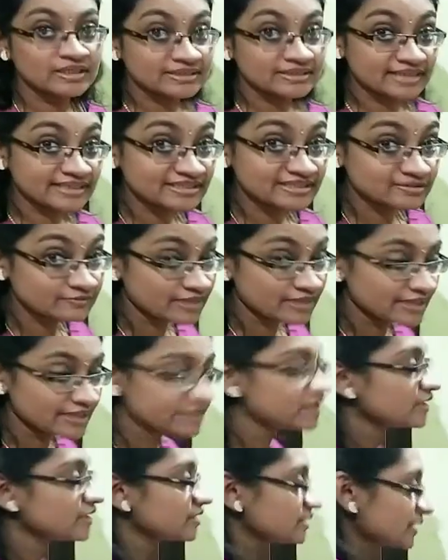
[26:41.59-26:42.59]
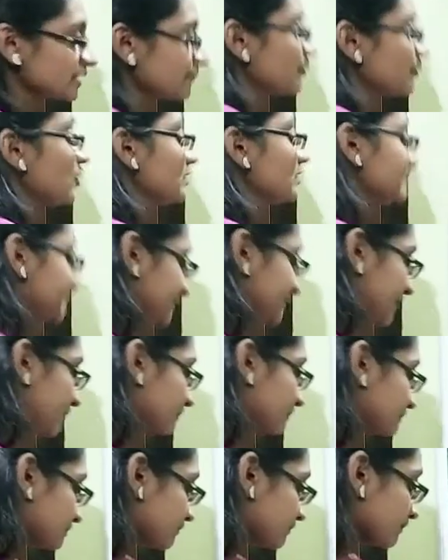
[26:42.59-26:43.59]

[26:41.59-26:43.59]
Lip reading: That is what? The pole star.